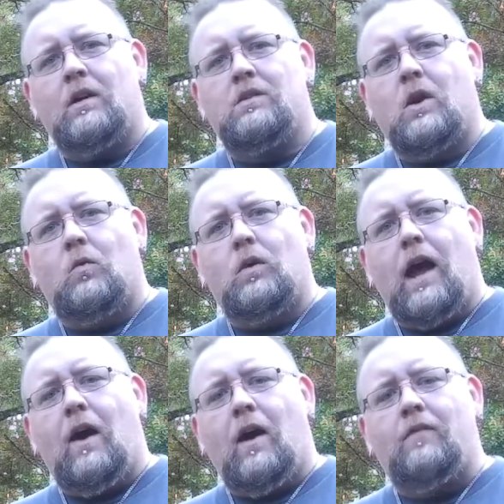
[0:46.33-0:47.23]
So
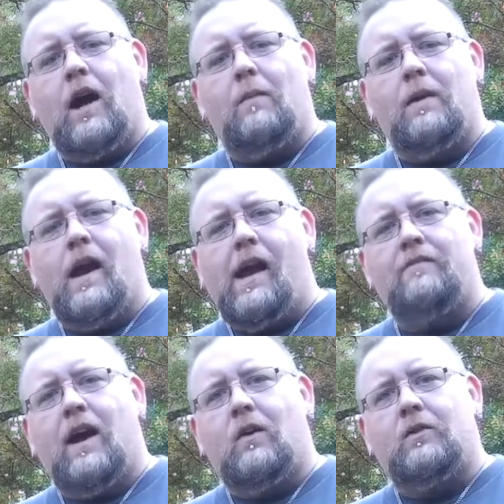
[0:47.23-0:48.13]
now I've got me a
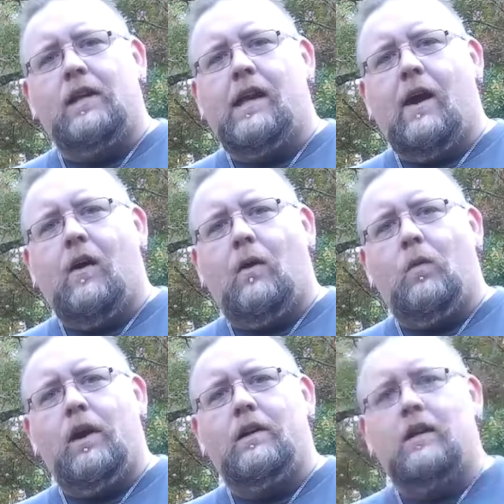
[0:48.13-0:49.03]
vinyl decal. I
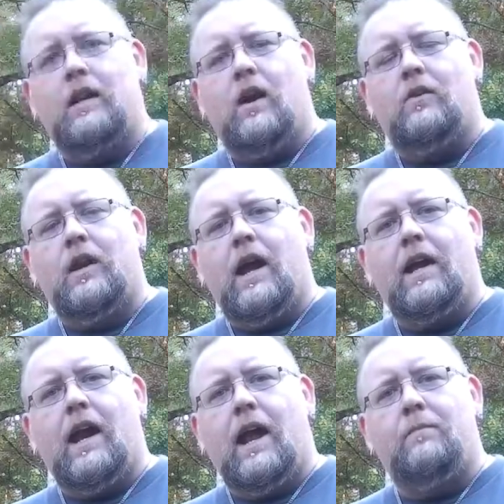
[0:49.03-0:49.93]
went the other day
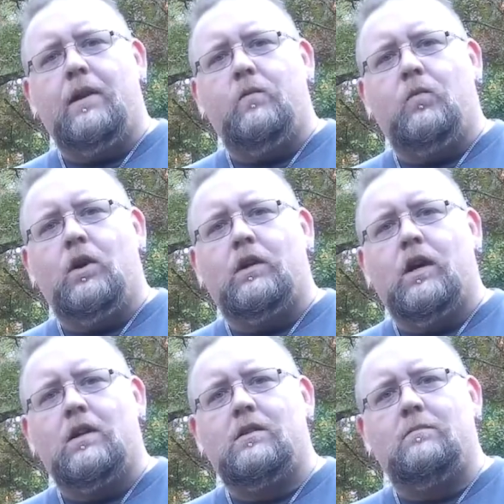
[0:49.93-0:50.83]
and had me one
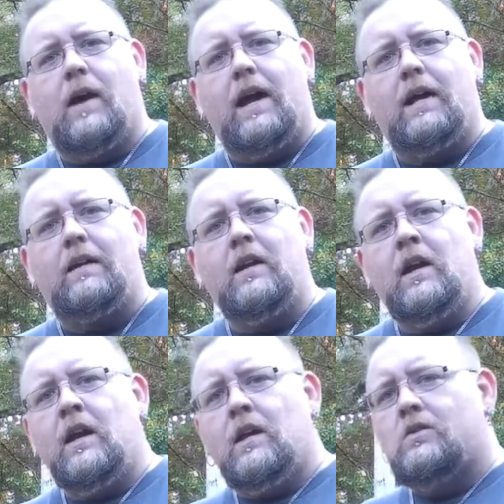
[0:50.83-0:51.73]
custom made.
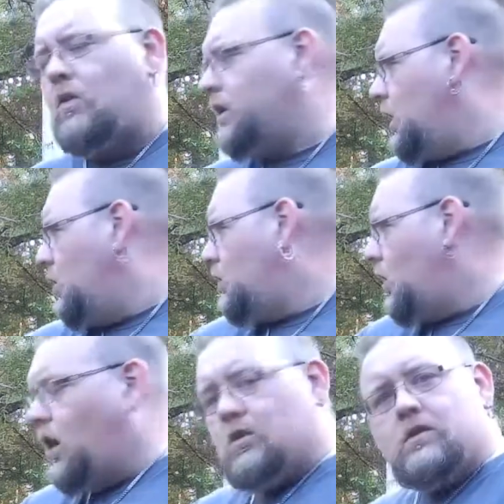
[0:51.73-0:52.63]
It's going to go
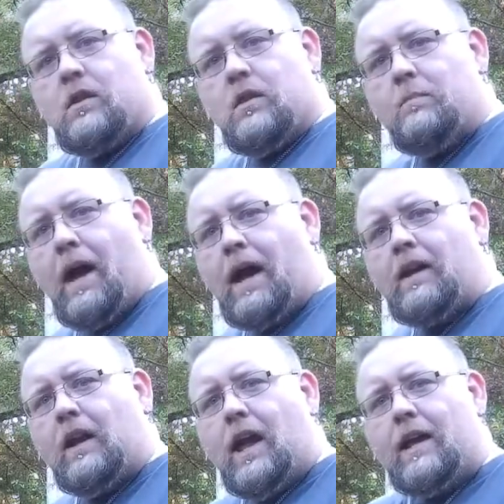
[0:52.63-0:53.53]
across the back
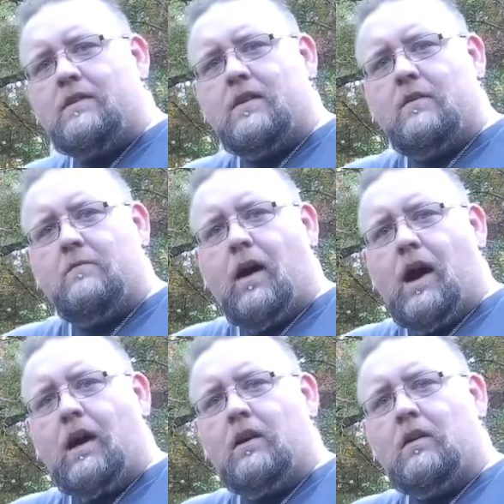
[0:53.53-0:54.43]
glass of
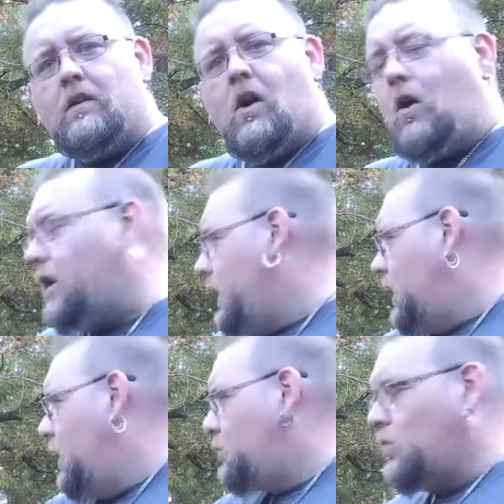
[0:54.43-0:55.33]
my car here
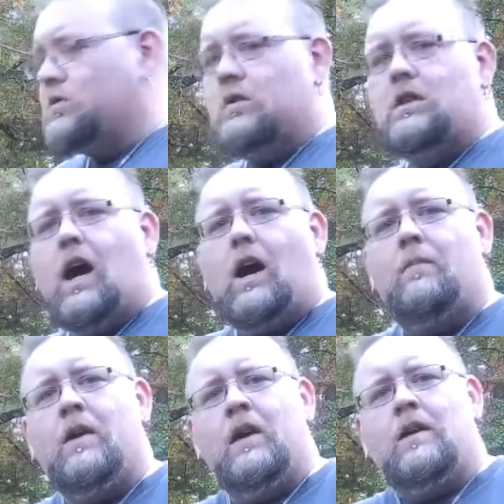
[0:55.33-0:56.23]
up towards the
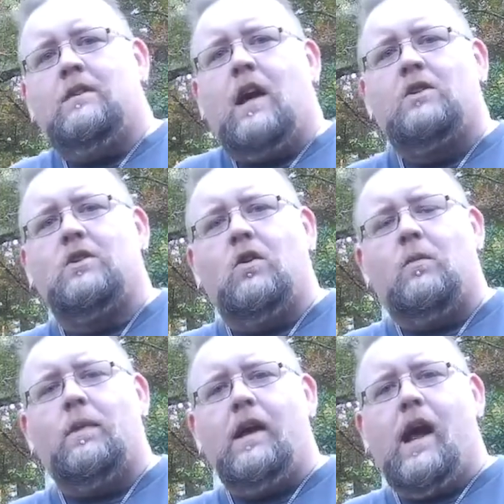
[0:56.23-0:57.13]
top. It's actually going
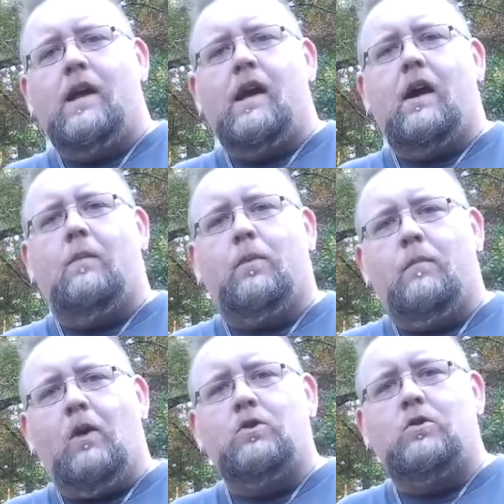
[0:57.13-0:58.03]
to be a
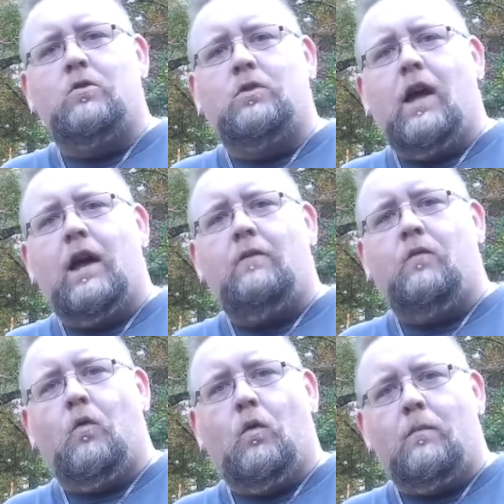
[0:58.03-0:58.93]
promotional thing
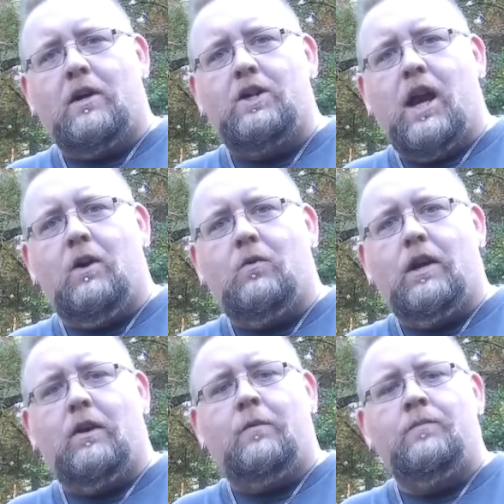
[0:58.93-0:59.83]
for my channel here.